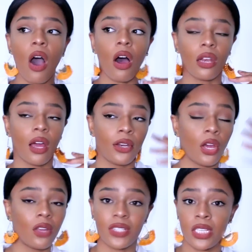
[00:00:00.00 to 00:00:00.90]
online
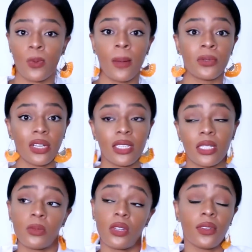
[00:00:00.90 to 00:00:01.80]
overseas websites
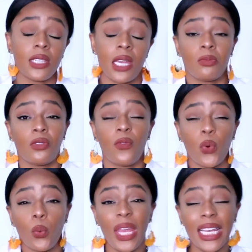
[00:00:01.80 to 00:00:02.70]
some stuff can take up to
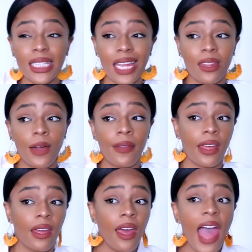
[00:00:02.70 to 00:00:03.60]
4 weeks, and the fact
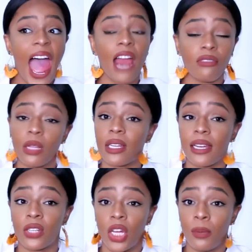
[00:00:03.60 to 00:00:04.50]
that everything
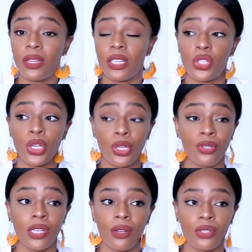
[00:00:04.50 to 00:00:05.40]
had come within
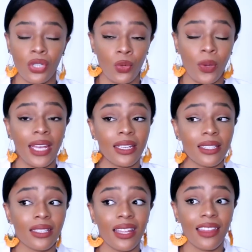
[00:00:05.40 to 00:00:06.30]
2
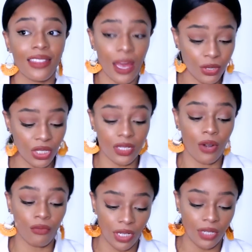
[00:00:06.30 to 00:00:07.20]
weeks, that was
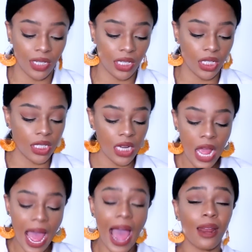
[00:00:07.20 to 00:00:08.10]
just really good.
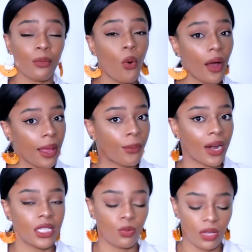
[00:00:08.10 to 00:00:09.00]
And I'm quite
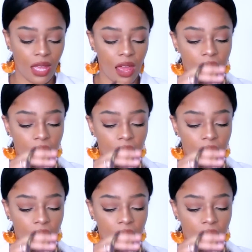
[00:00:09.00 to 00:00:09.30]
impressed with